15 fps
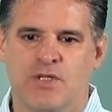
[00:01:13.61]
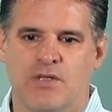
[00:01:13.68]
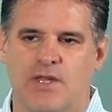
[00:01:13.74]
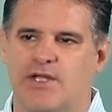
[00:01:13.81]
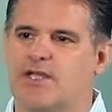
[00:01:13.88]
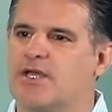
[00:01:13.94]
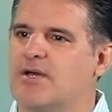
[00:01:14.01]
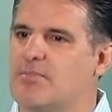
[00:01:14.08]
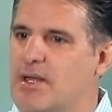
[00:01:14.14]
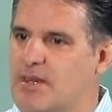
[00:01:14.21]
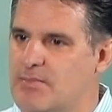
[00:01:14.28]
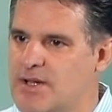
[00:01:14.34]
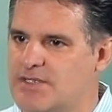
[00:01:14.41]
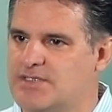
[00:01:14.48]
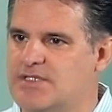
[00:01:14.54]
like
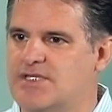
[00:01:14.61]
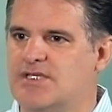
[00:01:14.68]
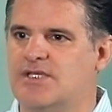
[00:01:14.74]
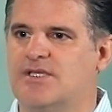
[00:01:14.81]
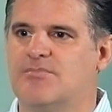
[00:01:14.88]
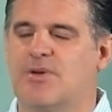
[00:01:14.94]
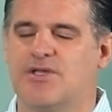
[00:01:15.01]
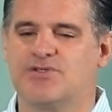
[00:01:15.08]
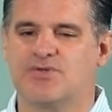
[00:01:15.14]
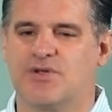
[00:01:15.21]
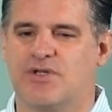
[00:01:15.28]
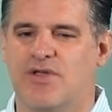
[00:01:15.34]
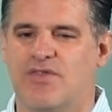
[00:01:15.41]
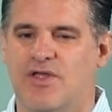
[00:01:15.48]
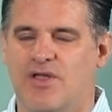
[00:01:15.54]
Kapalabhati,
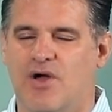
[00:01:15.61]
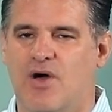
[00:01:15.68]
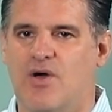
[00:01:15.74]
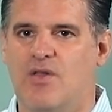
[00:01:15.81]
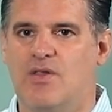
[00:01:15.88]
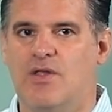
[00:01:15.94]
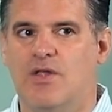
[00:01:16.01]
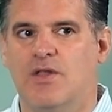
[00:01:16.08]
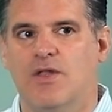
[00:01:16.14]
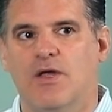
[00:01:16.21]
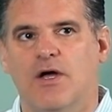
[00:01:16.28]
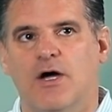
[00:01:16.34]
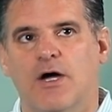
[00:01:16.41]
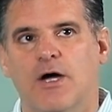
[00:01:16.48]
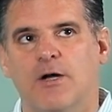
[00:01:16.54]
Bhastrika, they all
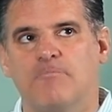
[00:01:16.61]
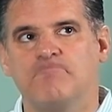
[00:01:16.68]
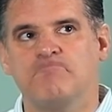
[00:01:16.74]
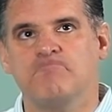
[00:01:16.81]
kind